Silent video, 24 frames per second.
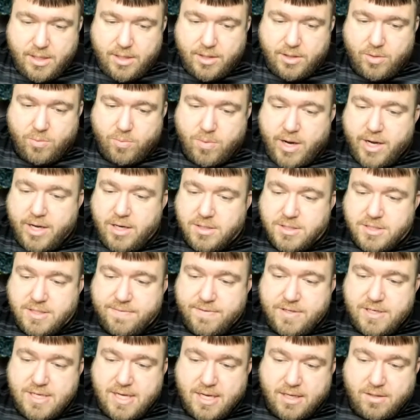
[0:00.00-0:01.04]
The writers of
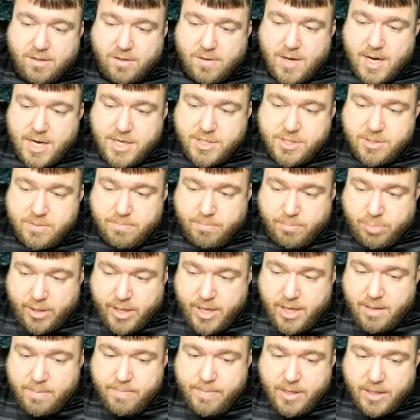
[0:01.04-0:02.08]
the Declaration
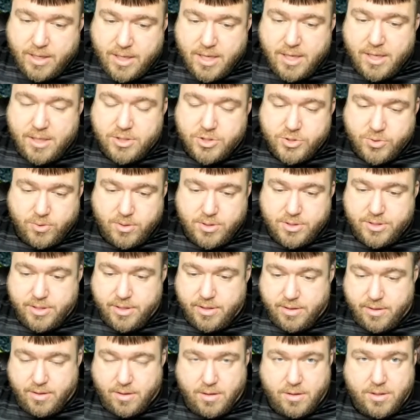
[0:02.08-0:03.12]
blame King George
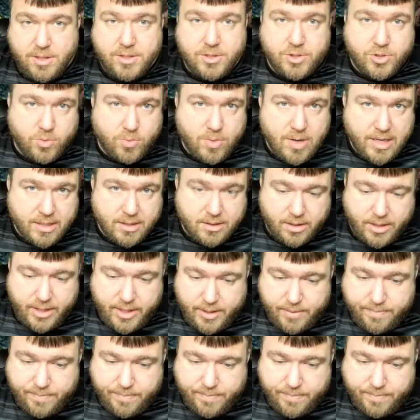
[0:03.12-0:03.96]
III directly.